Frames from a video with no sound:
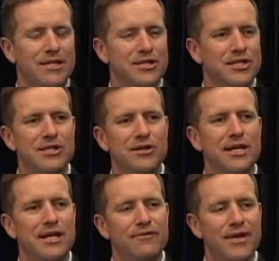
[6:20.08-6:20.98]
just not
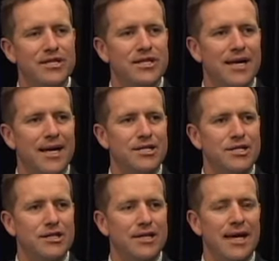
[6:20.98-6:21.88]
enough
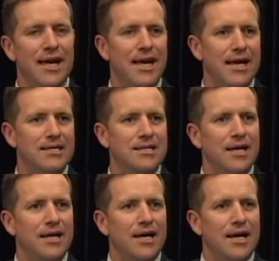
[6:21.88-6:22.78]
education and
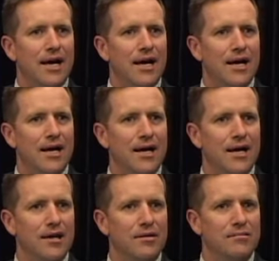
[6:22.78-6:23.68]

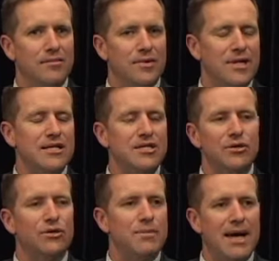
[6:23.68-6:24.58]
things
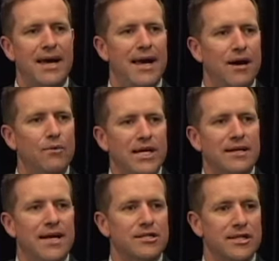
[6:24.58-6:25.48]
taught about how we
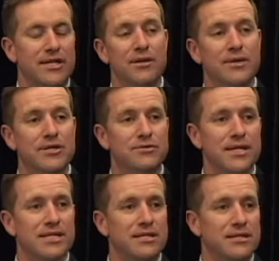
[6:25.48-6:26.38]
can actually go and
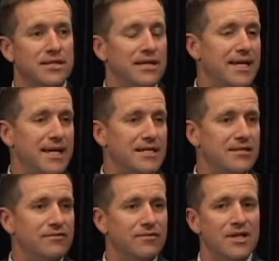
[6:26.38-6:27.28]
address the
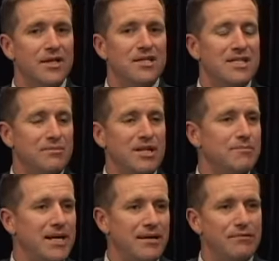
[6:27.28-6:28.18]
needs of simply
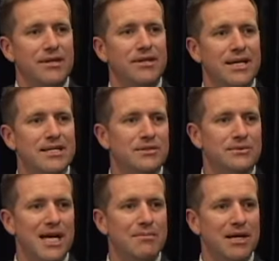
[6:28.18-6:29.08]
meeting with your next
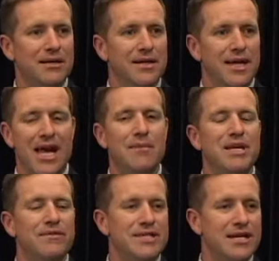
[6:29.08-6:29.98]
door neighbour. How
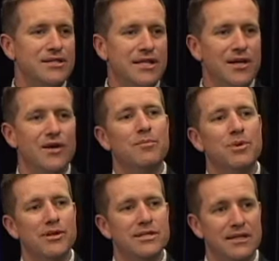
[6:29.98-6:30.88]
many of us actually know the
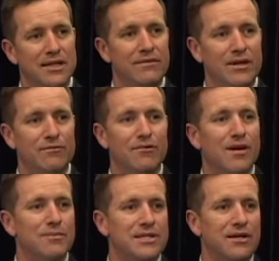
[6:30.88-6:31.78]
person living
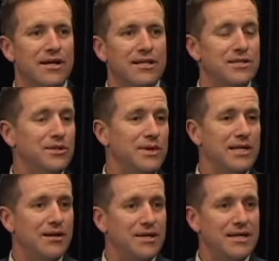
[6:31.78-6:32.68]
right beside us? Do we
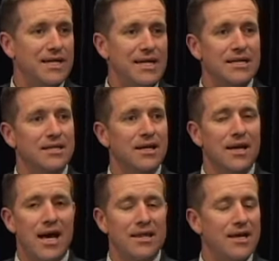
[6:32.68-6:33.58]
know their need?
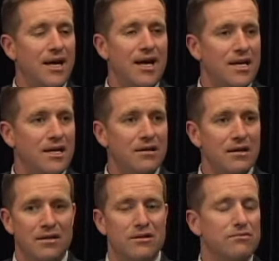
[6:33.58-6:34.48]
Are they eating
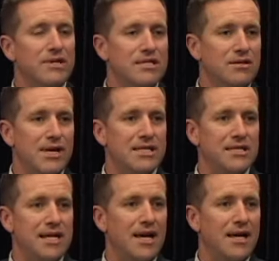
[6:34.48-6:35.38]
3 squares
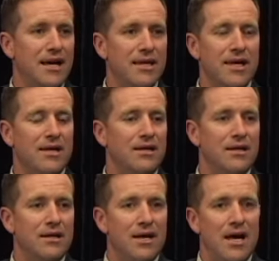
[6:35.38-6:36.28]
a day? Are they
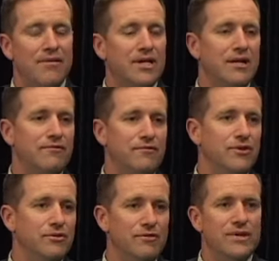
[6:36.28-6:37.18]
having enough
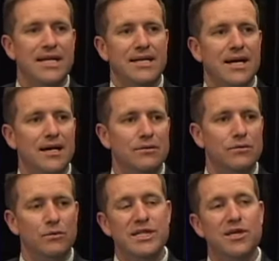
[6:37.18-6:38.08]
fuel for their car?
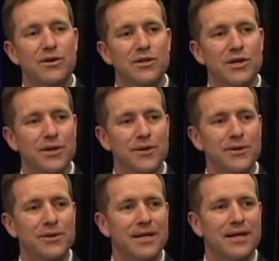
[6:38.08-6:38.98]
We don't
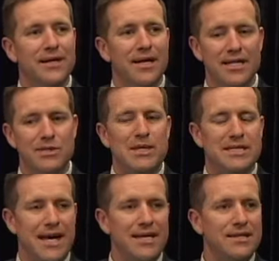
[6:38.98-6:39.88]
know unless we
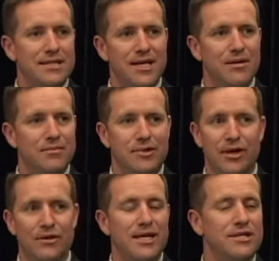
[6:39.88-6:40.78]
take the step,
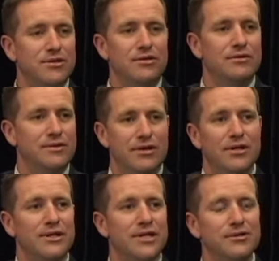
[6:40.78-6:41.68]
go next door,
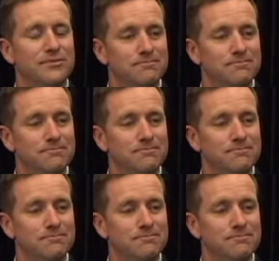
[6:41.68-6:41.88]
knock on their door.